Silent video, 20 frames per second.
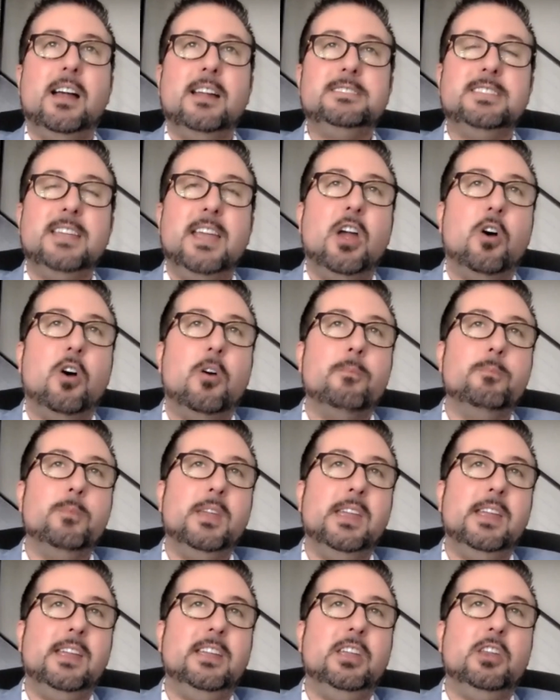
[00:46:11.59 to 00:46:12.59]
to help
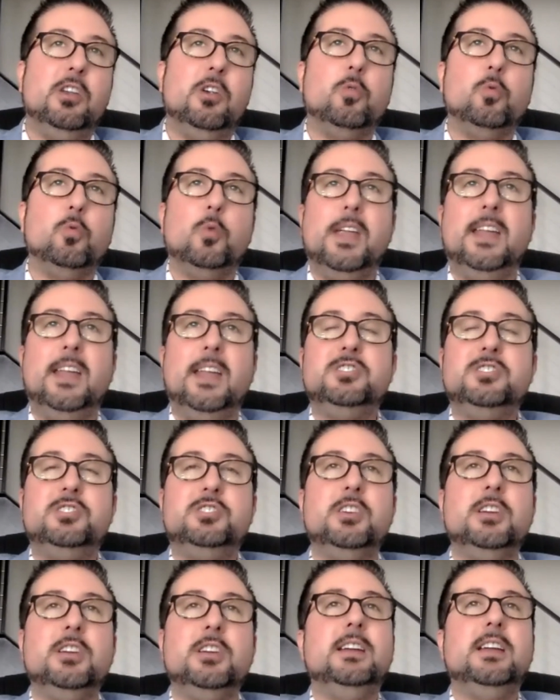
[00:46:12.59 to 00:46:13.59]
me,
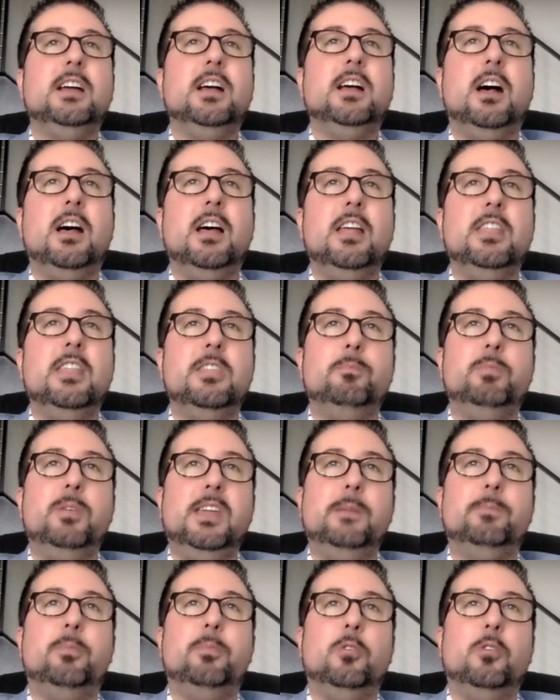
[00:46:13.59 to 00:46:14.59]
reach the
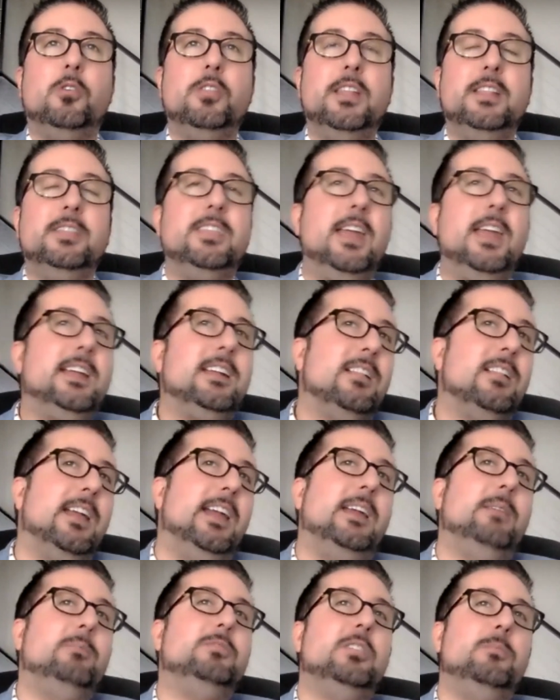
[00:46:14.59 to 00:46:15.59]
people that they
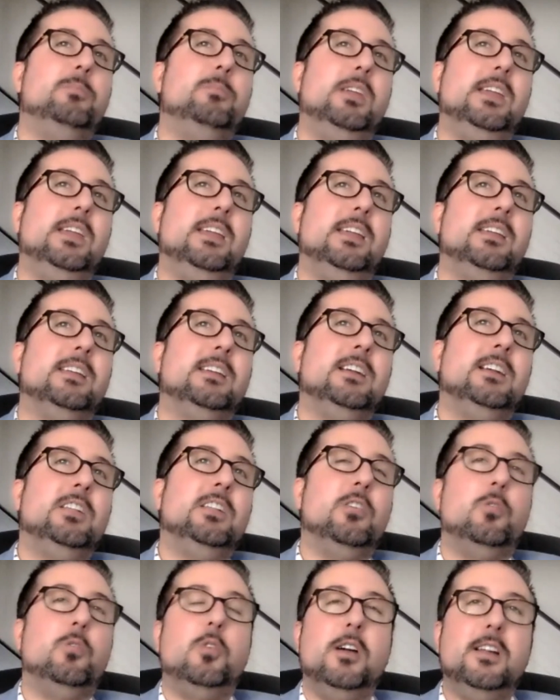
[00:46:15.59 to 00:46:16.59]
claim to be
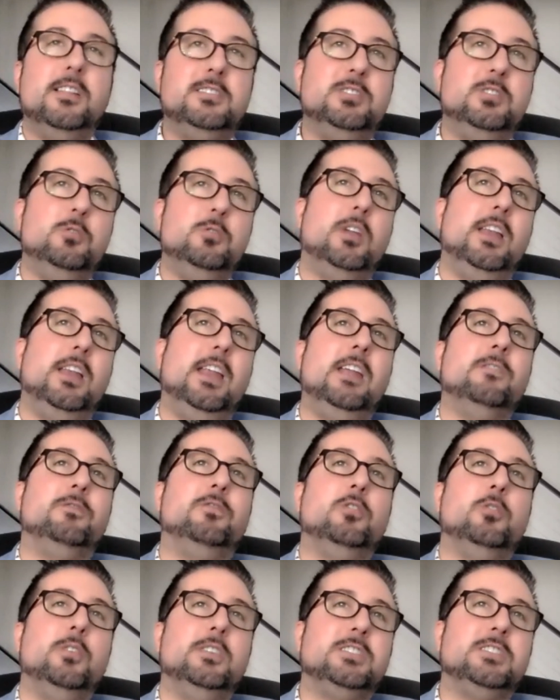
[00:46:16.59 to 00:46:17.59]
the ones who can
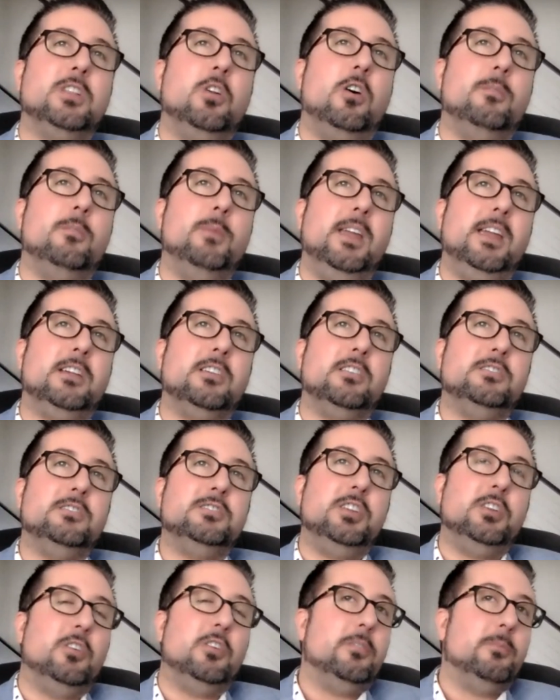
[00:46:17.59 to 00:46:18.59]
influence lawmakers,
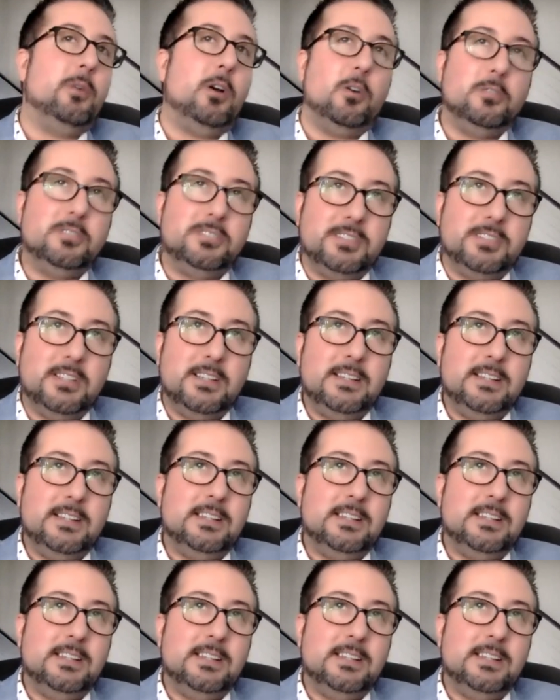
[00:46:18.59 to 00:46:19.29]
the most.